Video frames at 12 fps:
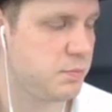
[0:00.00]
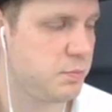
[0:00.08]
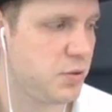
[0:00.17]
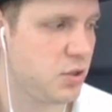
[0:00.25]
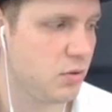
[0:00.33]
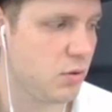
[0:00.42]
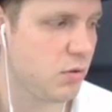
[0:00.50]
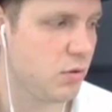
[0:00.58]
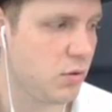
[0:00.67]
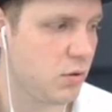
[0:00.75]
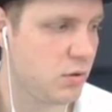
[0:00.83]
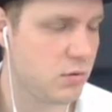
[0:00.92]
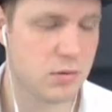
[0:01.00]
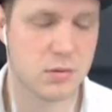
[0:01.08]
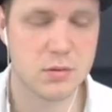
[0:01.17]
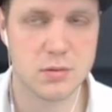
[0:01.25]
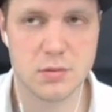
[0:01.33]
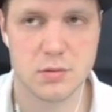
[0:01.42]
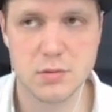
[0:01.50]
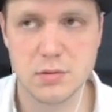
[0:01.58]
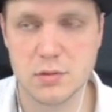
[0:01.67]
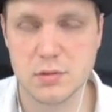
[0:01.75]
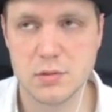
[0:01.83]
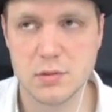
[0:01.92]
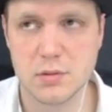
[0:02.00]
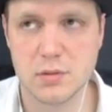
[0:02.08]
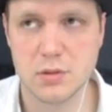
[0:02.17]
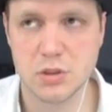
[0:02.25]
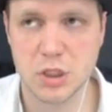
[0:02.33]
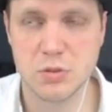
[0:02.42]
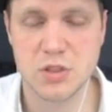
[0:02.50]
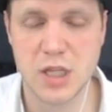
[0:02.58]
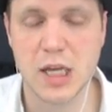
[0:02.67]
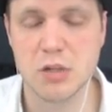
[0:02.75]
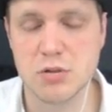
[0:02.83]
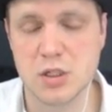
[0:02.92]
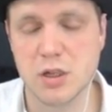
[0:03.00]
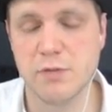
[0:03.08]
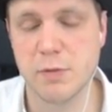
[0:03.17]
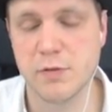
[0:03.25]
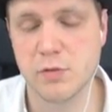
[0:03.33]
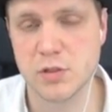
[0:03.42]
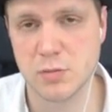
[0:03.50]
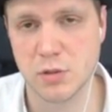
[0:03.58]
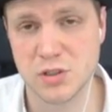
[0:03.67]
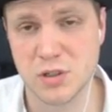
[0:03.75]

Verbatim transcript: pure. She was dangerous enough before as it was,